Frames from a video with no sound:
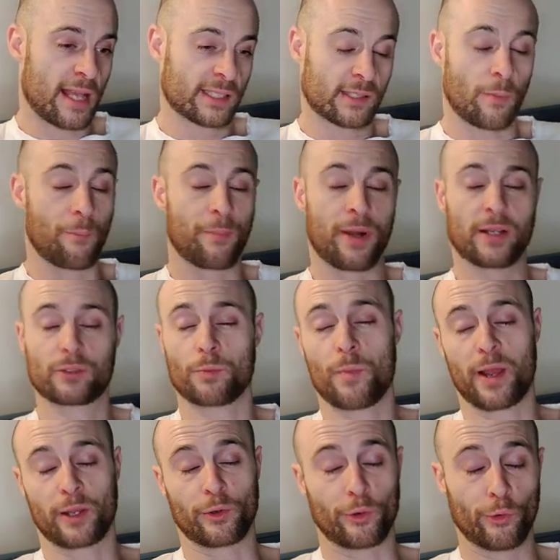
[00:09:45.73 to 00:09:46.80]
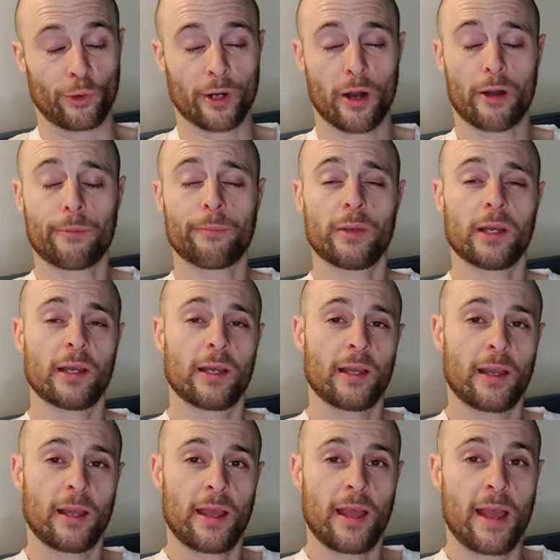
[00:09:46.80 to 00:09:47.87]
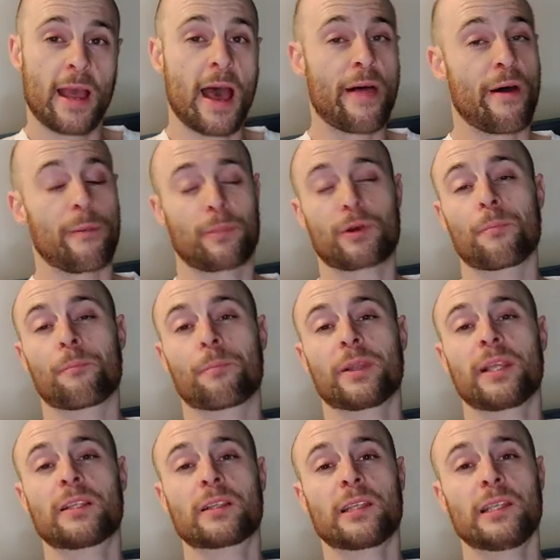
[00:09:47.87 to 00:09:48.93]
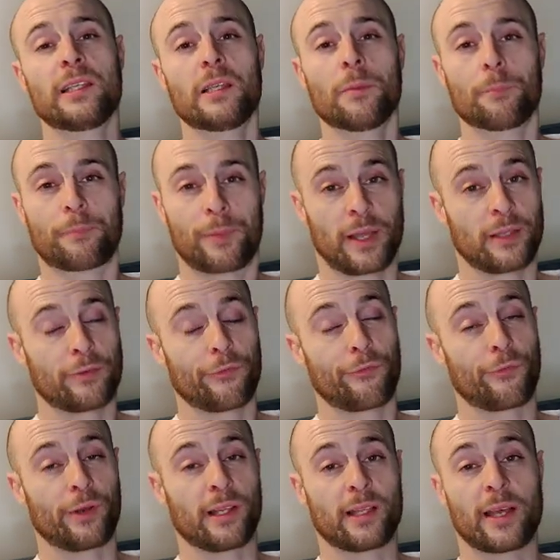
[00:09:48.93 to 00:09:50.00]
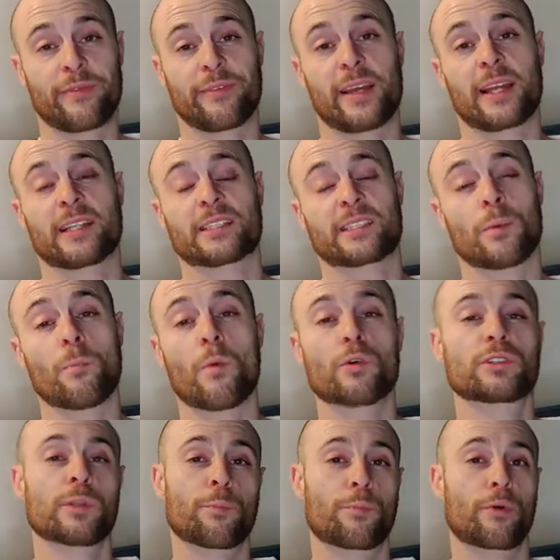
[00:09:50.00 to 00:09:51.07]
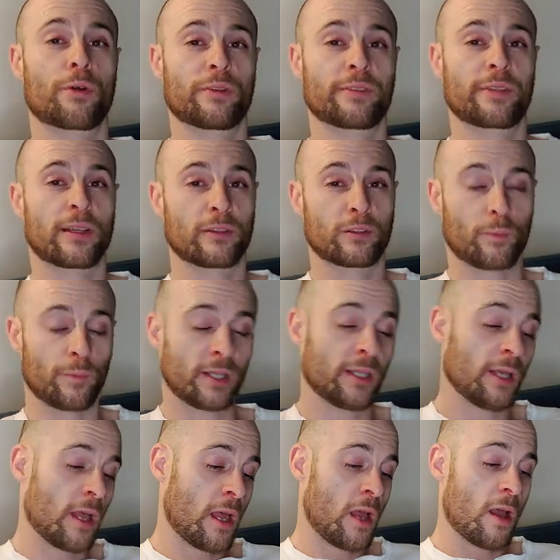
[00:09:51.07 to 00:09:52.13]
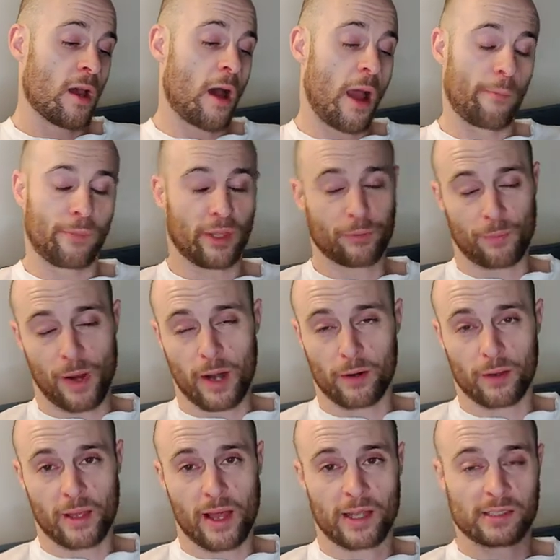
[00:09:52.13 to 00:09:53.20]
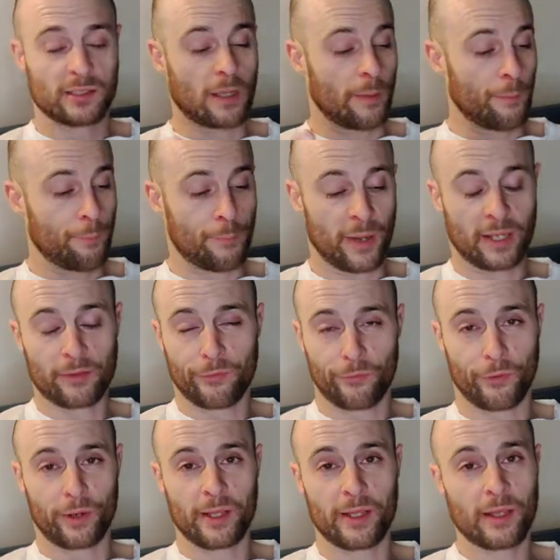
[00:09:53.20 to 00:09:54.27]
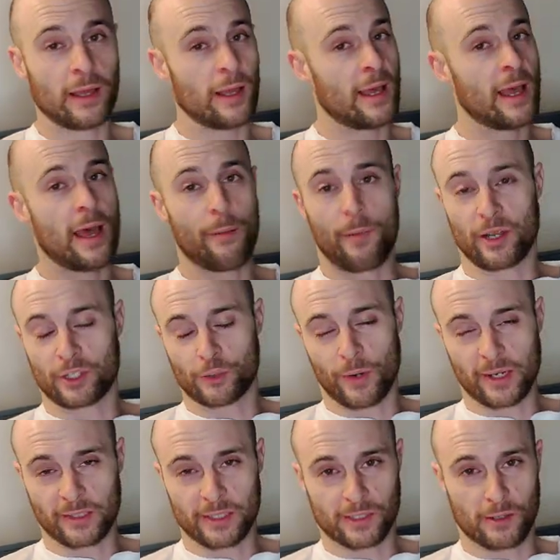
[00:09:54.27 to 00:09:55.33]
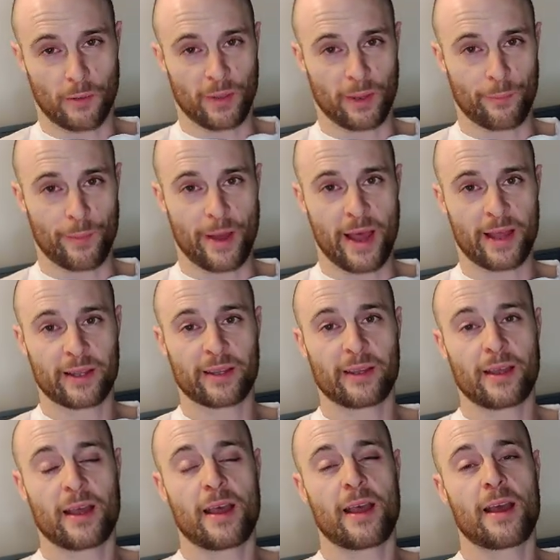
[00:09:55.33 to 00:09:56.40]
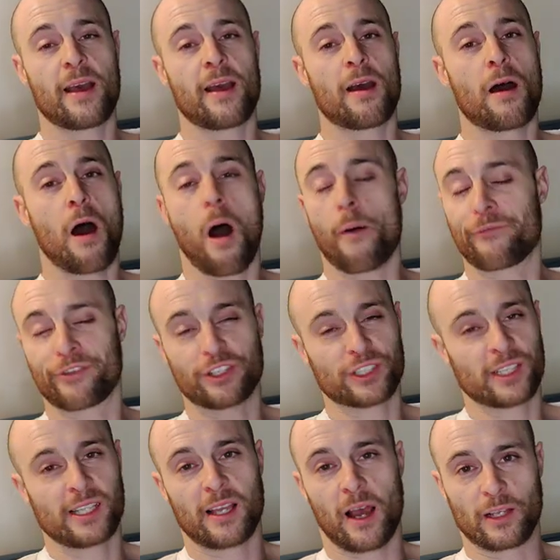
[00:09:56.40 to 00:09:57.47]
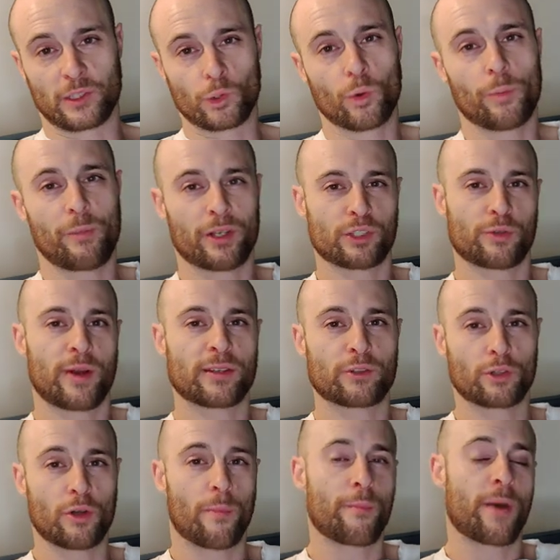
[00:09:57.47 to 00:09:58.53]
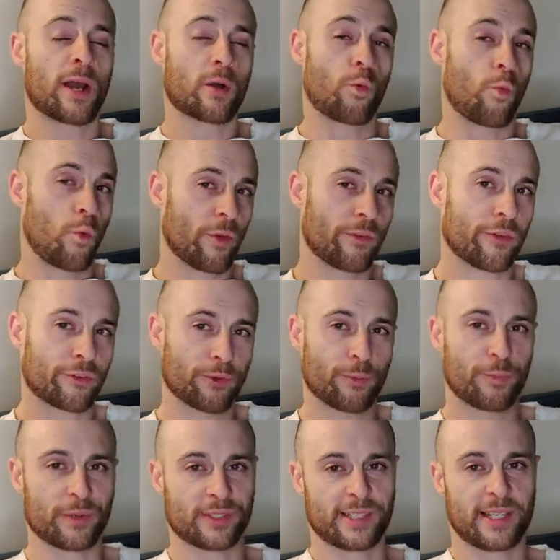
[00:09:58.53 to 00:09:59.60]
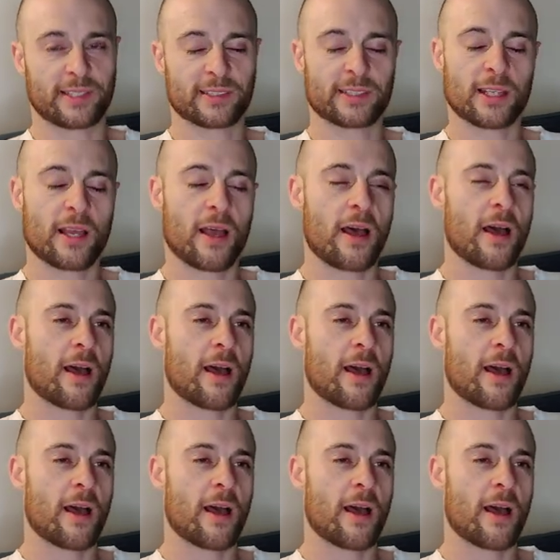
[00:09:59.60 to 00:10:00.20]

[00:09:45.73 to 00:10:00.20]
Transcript: as compared to my good arm, and I'm completely pain-free, and that is the most important thing to me. I'm not paralyzed, I'm pain-free, and my strength is coming back. Obviously, I do want my strength to come back 100%.